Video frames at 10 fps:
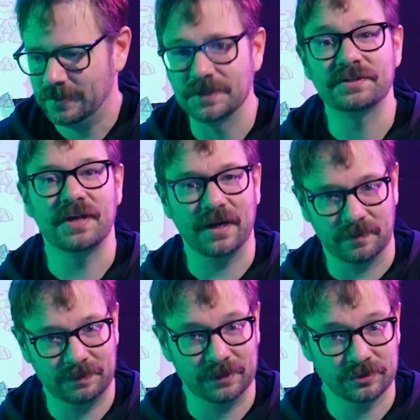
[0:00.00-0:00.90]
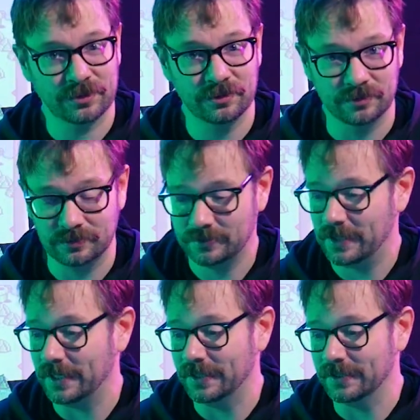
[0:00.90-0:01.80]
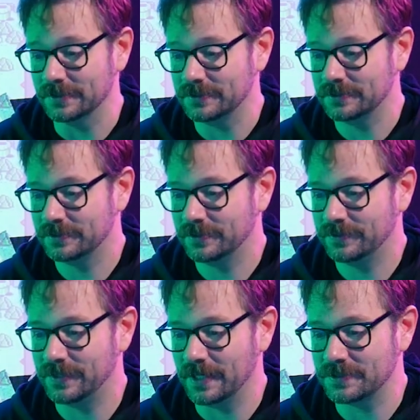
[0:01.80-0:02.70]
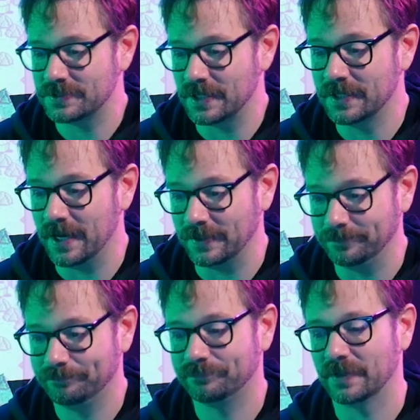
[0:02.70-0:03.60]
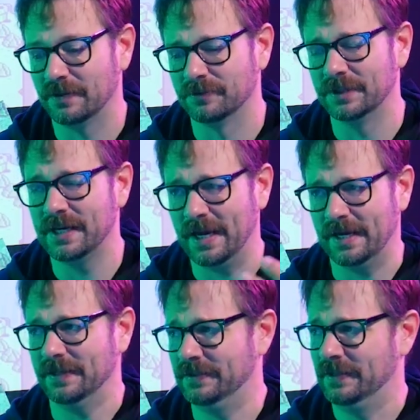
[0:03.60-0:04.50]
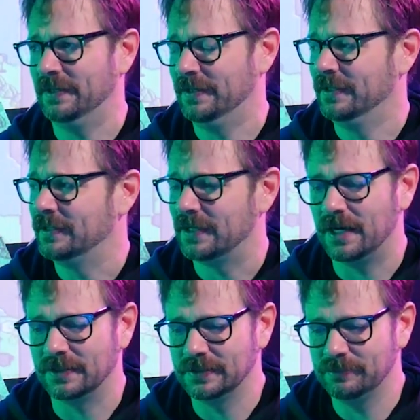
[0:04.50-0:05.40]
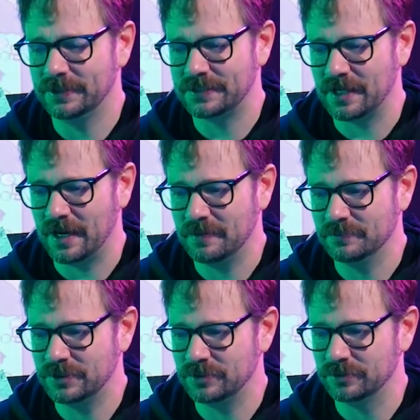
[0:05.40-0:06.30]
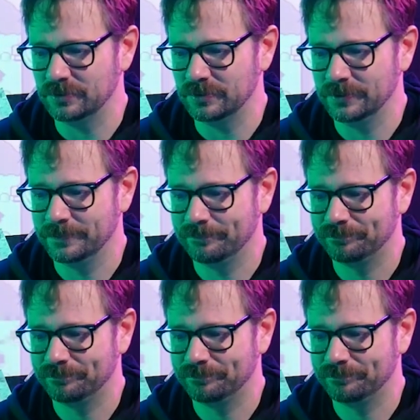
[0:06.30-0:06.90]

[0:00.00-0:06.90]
setup here too, and that's, again, I've really had a little bit of time to